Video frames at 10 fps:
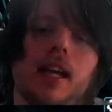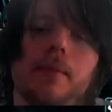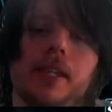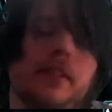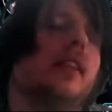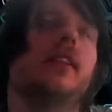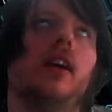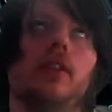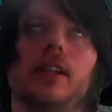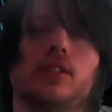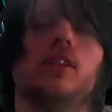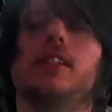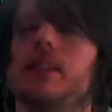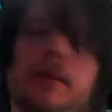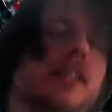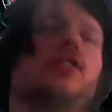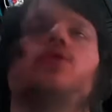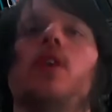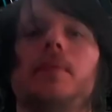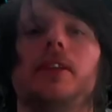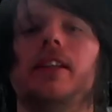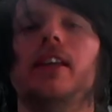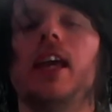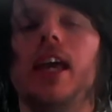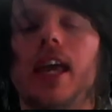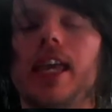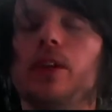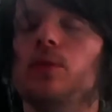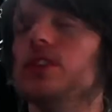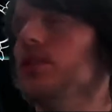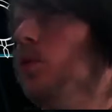I mean, no, as long as the monster tributed equals